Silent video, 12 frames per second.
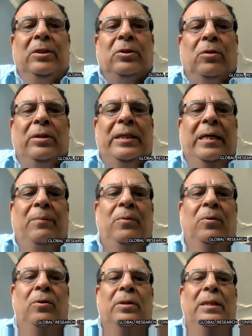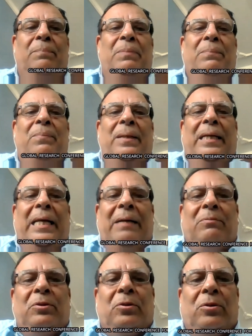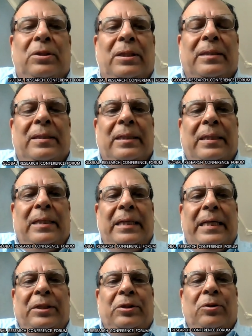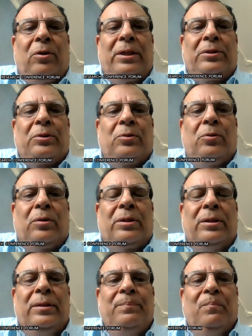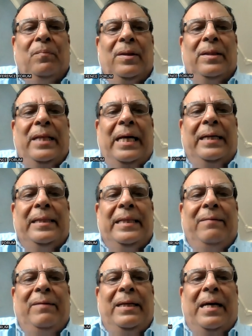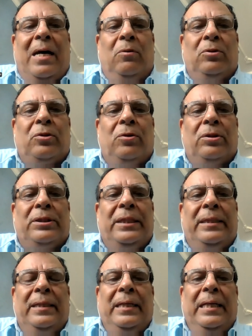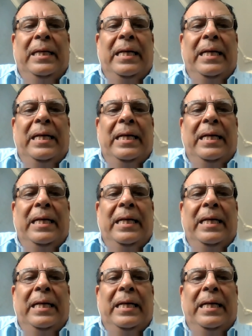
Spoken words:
So therefore, the people have chosen a shortest route, that they will outsource it.